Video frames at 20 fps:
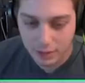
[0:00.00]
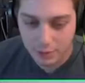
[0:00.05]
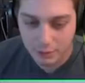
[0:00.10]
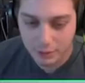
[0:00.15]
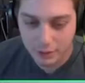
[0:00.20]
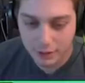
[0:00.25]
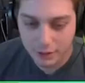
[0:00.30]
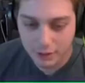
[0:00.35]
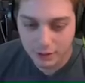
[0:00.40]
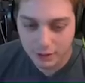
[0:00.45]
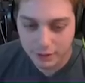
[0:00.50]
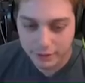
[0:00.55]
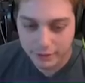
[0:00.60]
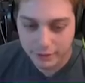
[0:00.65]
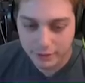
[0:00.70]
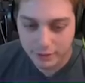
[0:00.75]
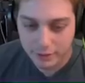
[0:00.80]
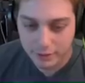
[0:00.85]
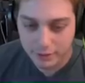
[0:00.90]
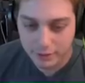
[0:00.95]
Suck on
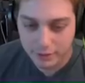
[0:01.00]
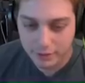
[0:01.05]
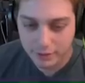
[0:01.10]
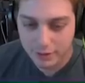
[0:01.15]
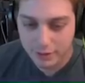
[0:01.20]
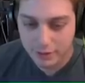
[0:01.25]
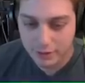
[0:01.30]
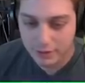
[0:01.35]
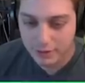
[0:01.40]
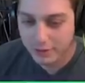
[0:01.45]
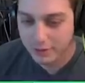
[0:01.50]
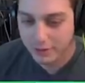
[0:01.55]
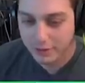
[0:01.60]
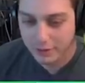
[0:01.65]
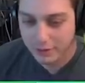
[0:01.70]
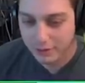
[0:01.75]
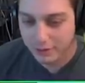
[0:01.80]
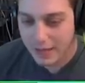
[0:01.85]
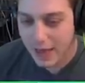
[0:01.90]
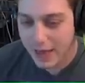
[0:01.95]
this, you
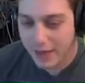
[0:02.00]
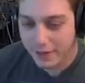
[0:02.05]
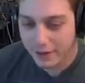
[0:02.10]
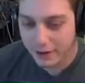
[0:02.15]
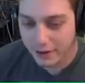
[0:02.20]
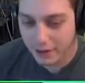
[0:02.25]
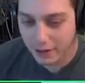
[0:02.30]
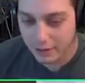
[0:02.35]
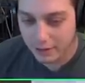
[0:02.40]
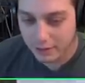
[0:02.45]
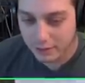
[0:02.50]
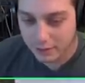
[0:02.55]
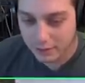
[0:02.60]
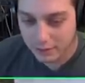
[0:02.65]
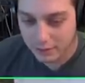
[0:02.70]
headcrabs! Yeah, there you go.